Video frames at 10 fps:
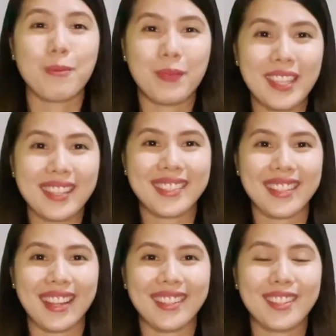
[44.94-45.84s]
be
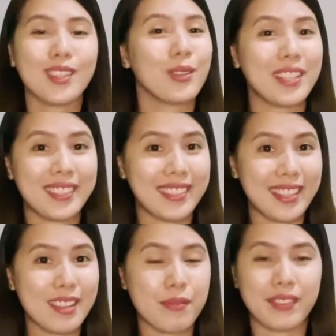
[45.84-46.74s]
excited to
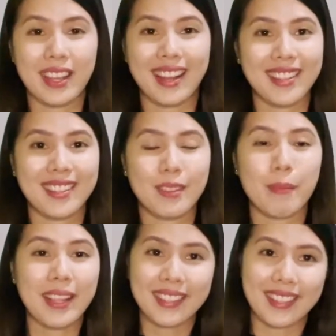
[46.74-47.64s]
receive God's
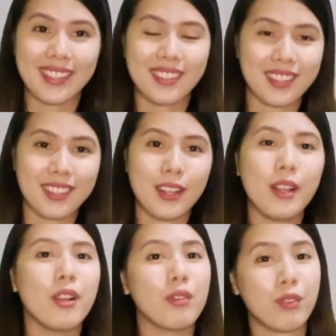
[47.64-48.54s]
message
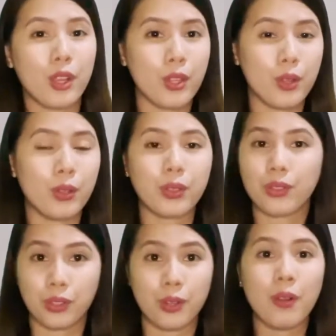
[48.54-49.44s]
for you
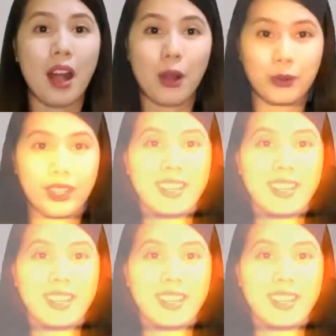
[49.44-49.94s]
through our